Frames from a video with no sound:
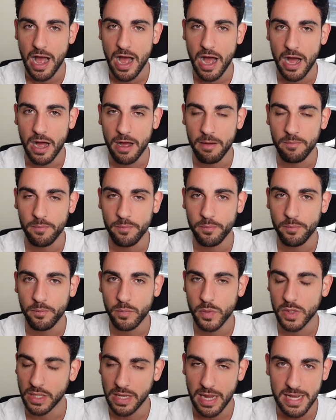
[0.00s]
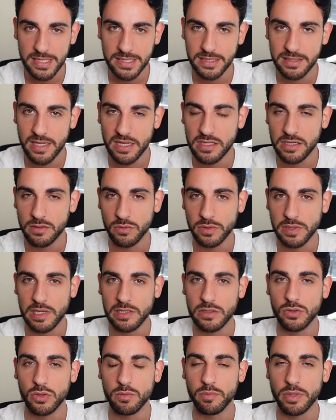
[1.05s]
Um, the last thing they did was they
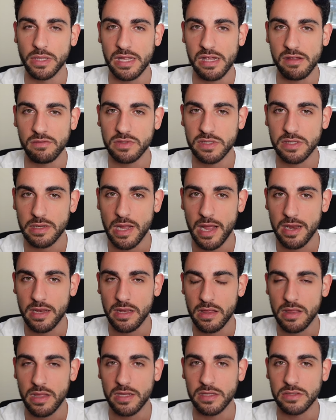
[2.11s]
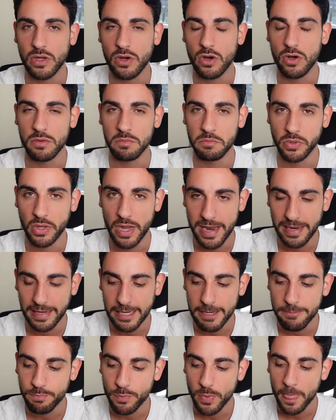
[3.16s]
took beliefs and things on
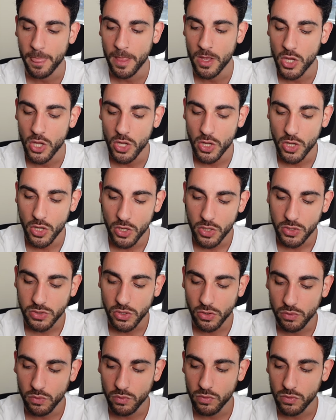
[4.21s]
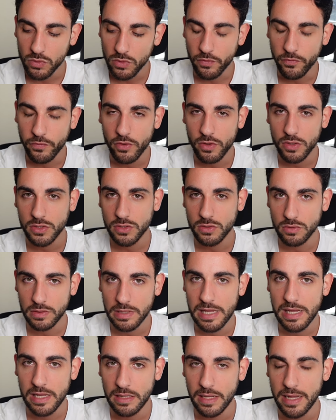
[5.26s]
blindly. So the first
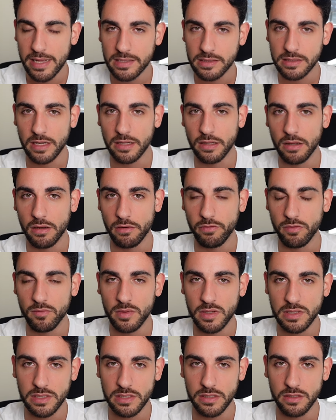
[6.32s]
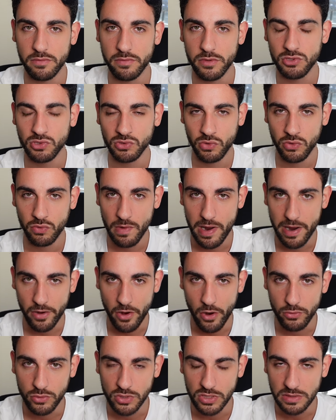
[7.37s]
key lesson I learned from this individual through our
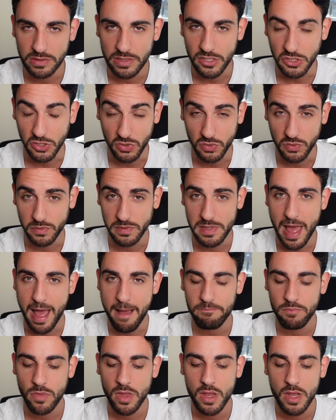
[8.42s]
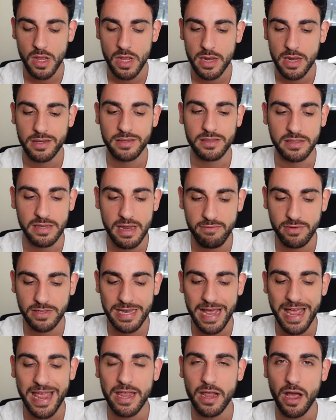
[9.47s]
coaching sessions was that. So never
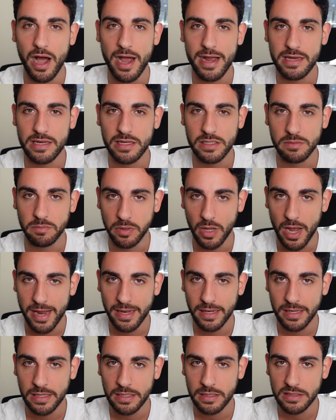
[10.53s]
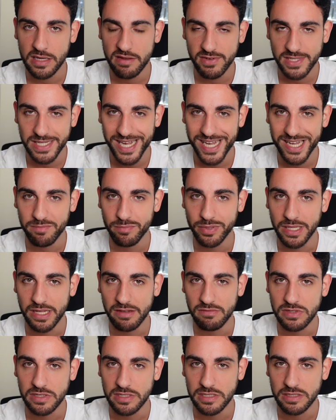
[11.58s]
take ideas blindly, never take
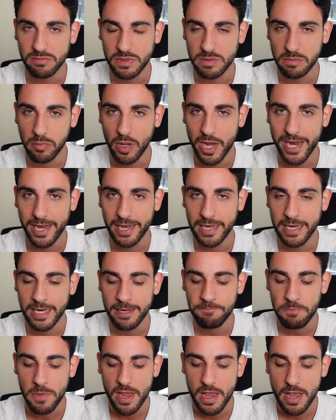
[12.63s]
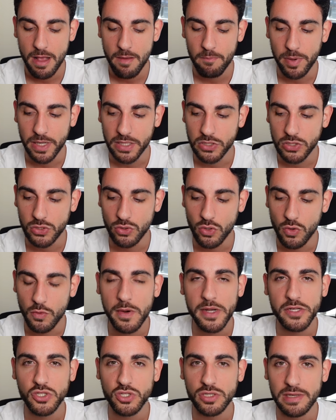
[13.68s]
belief systems blindly, but to
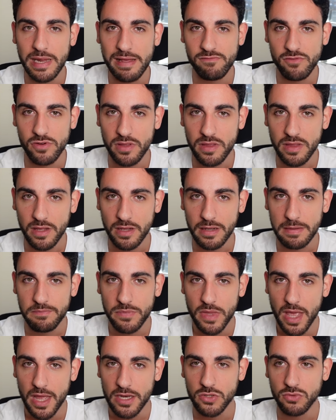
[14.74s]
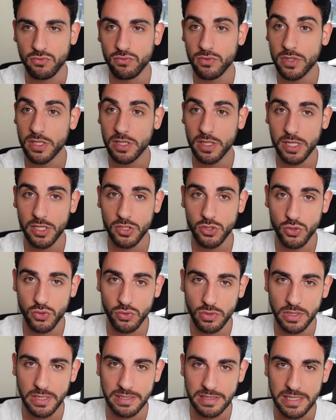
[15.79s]
question everything and to really,
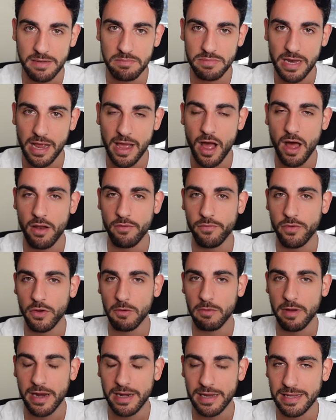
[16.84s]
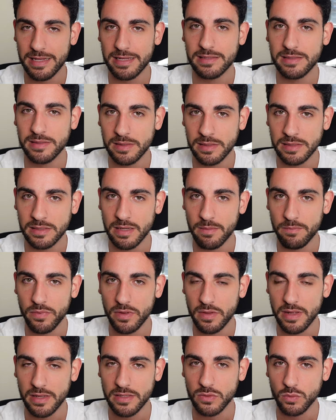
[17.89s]
truly deep down figure out, is this
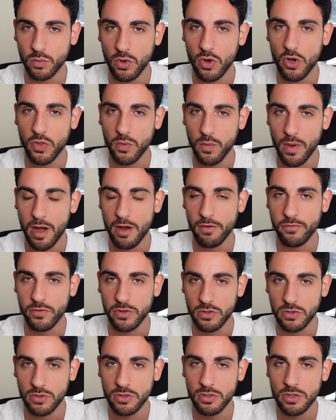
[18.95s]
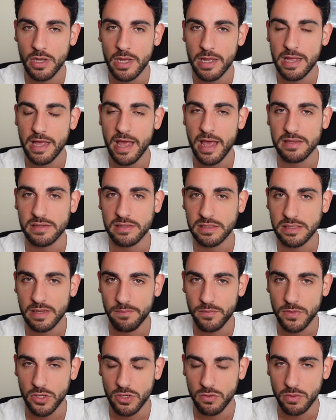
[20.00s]
something that's worthwhile for you? Is this
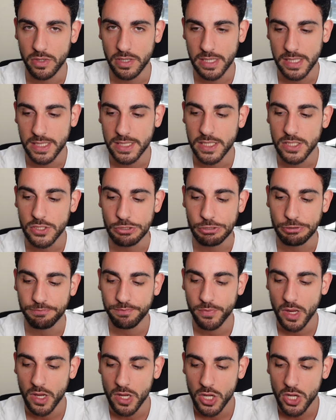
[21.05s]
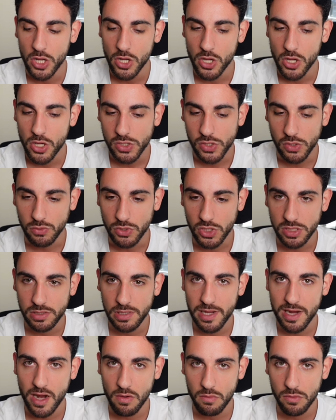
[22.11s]
something you want to continue? So just
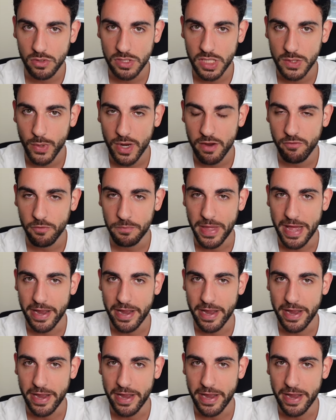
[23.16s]
like I walked away from